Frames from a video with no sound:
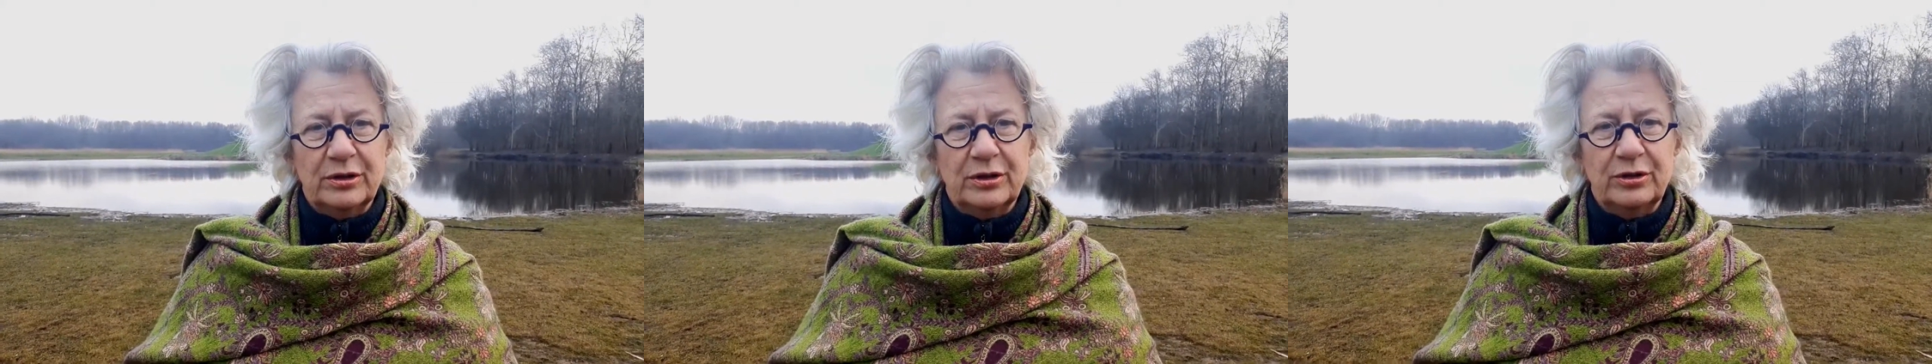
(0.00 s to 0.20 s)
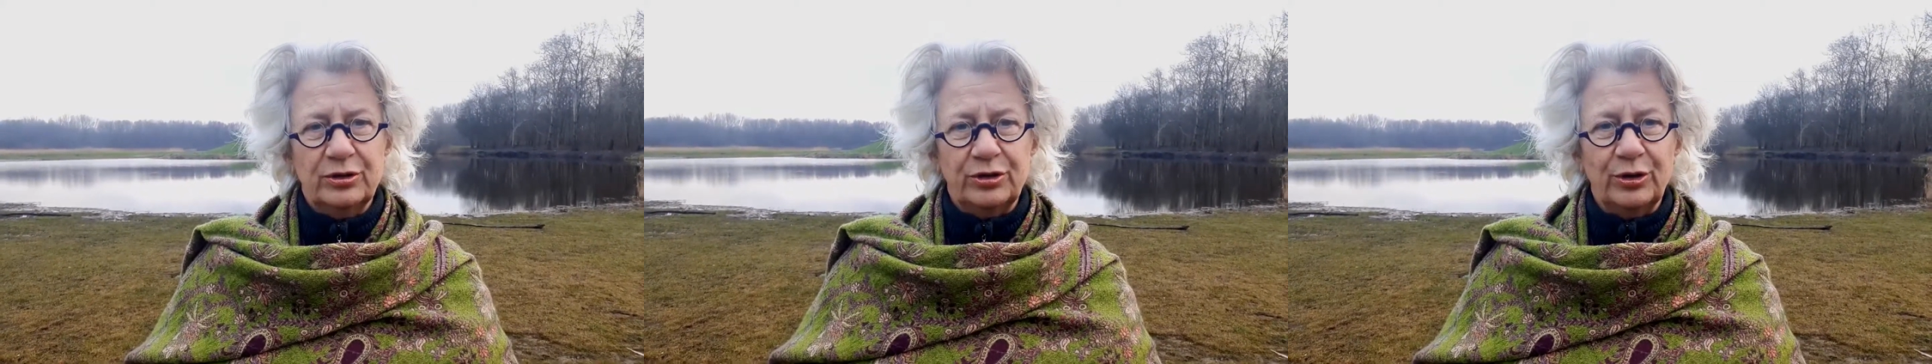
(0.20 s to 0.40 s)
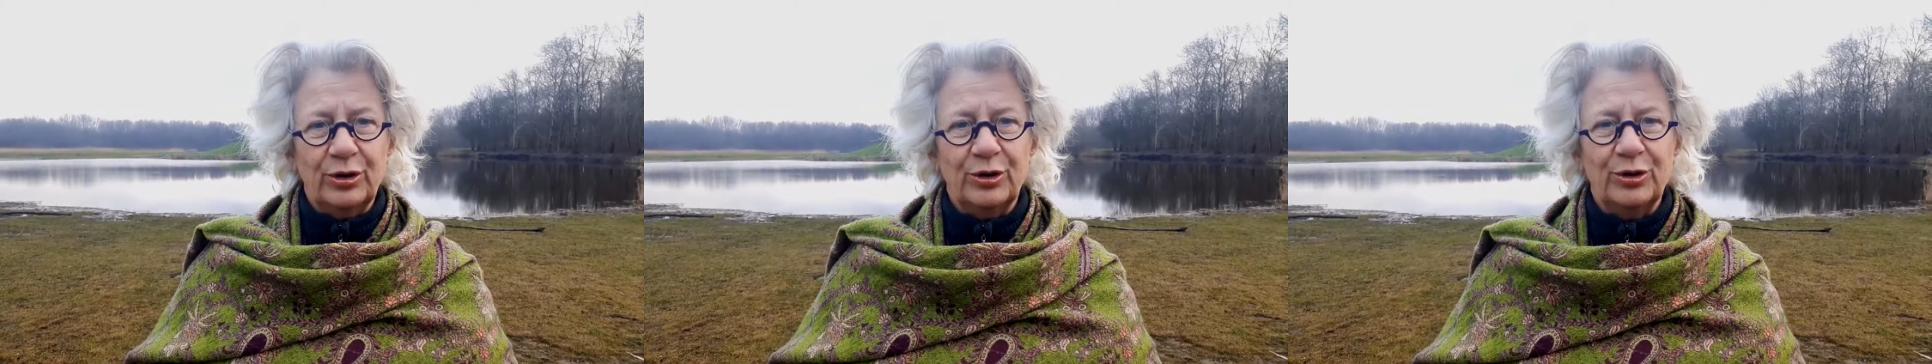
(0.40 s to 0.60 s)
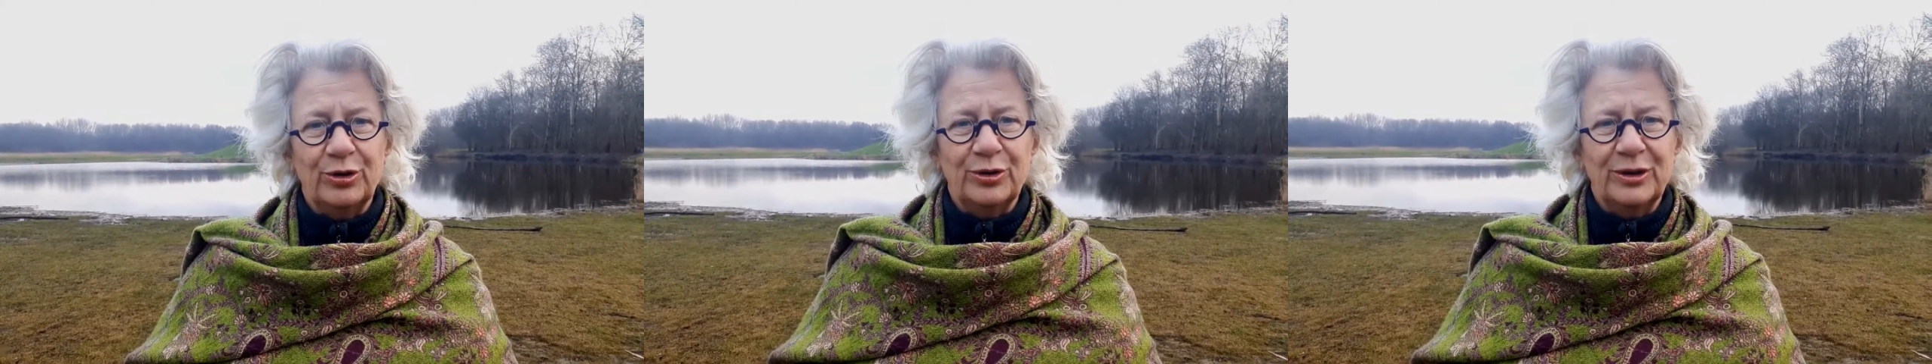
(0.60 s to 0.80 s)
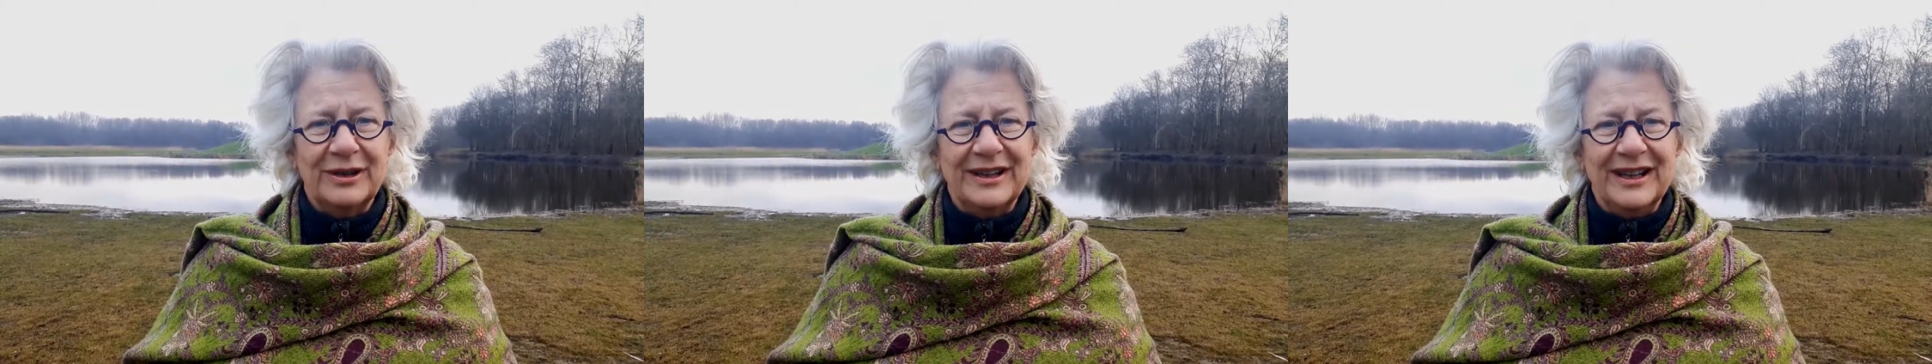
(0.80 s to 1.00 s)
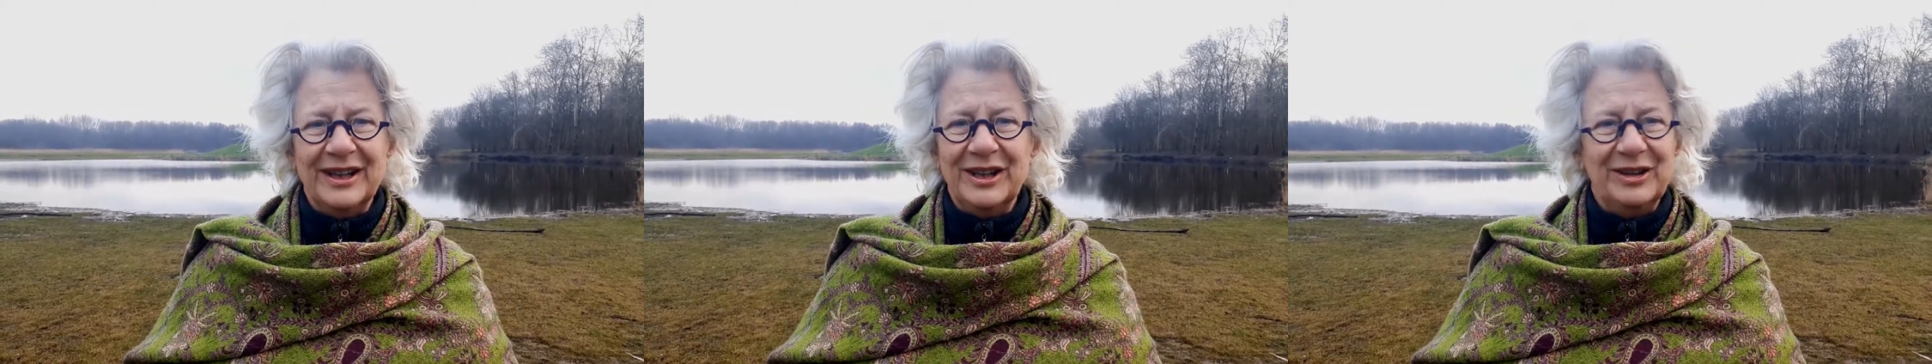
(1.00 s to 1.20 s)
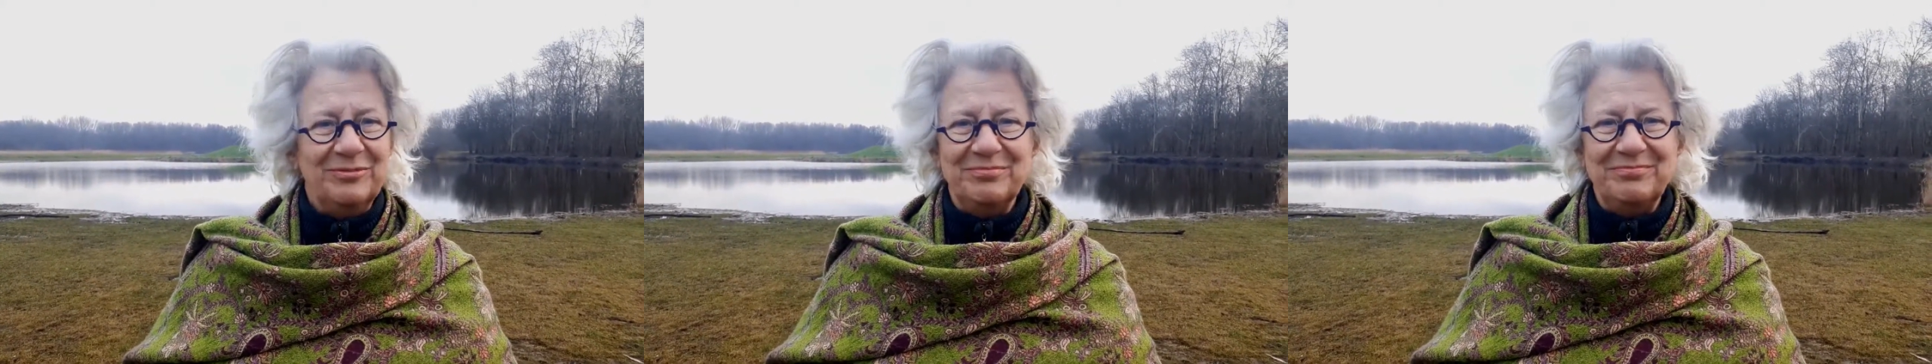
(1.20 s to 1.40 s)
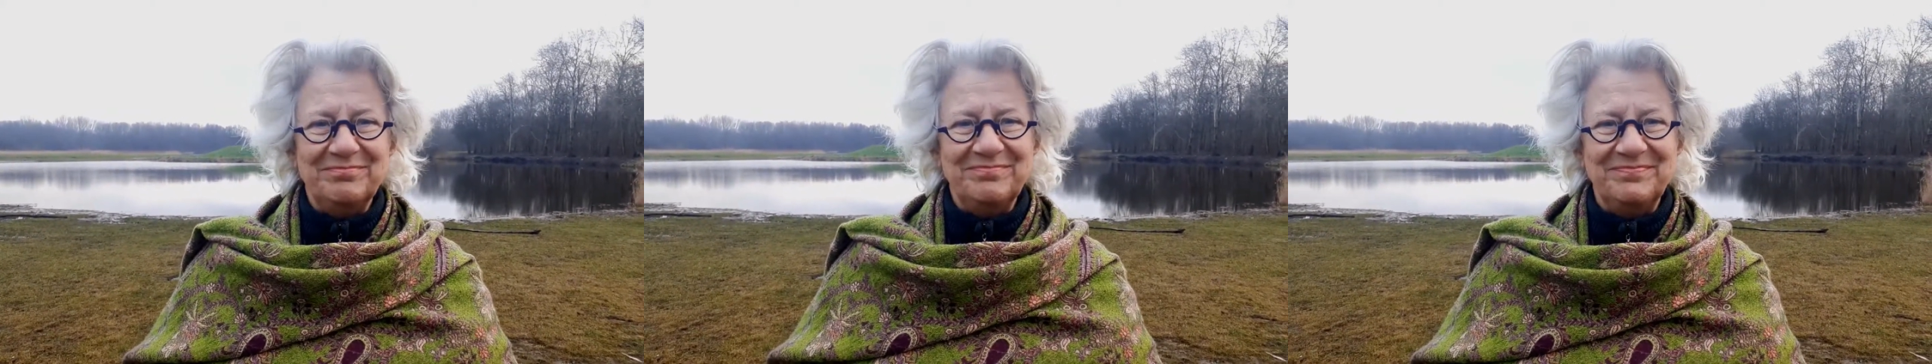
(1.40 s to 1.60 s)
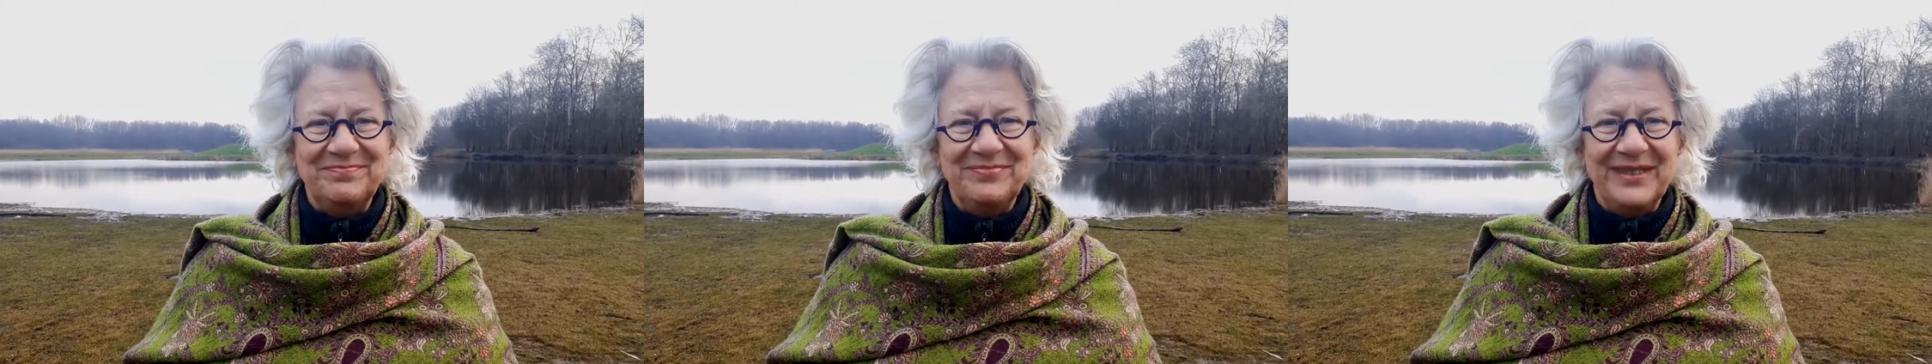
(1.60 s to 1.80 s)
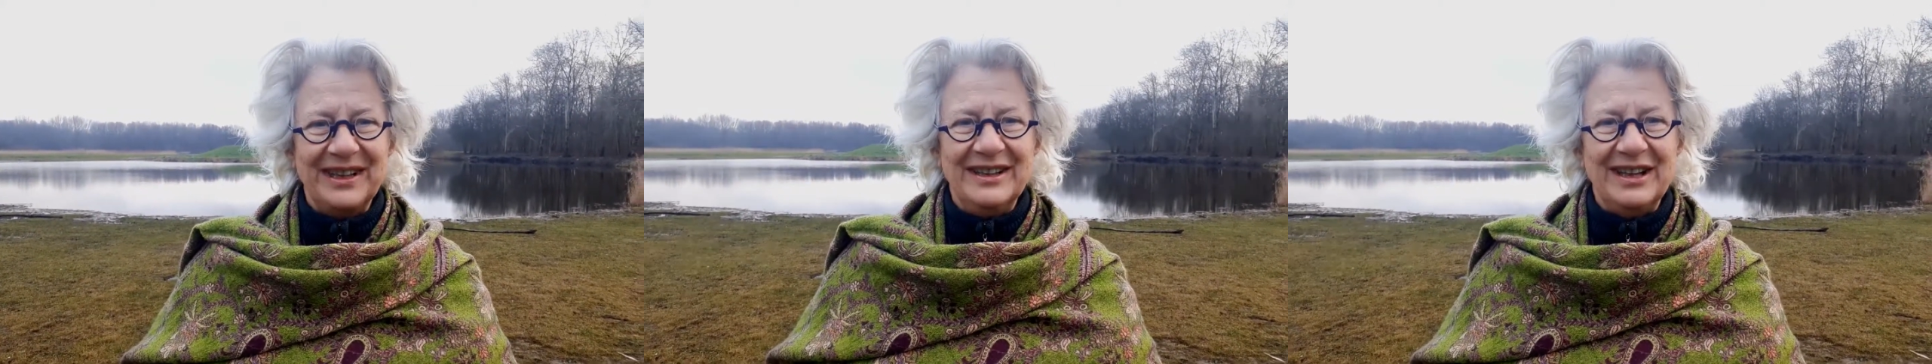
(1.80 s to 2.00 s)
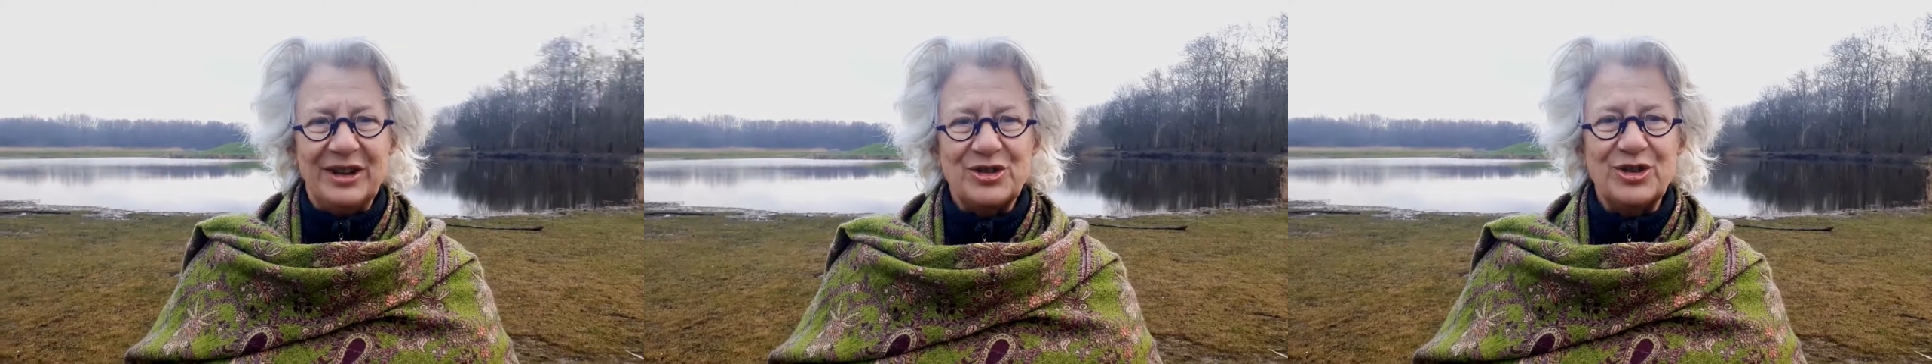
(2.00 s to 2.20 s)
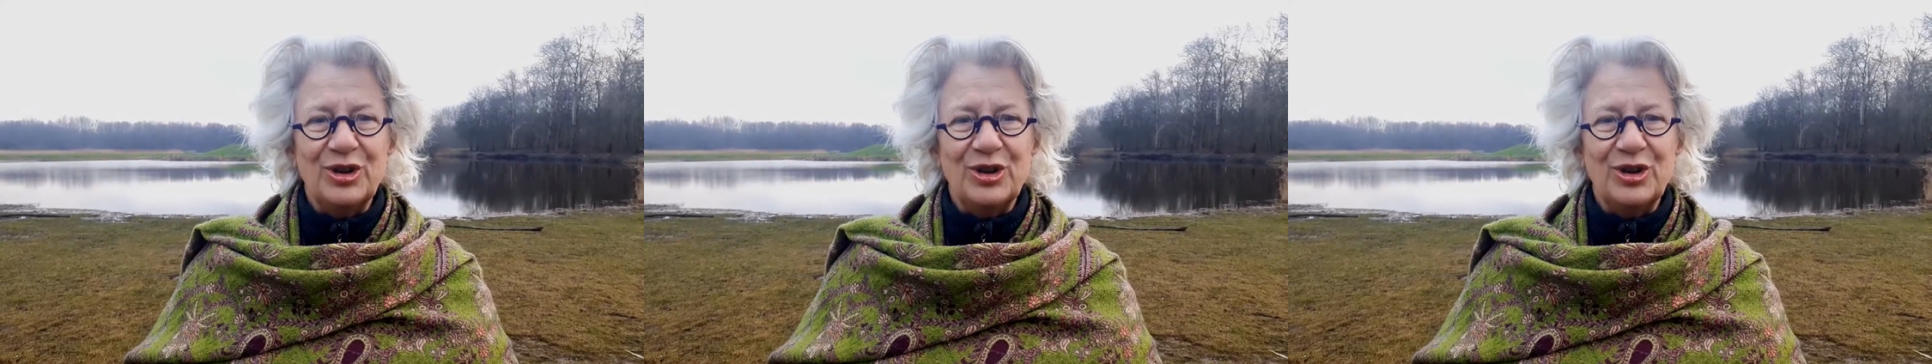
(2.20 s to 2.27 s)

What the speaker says: So there's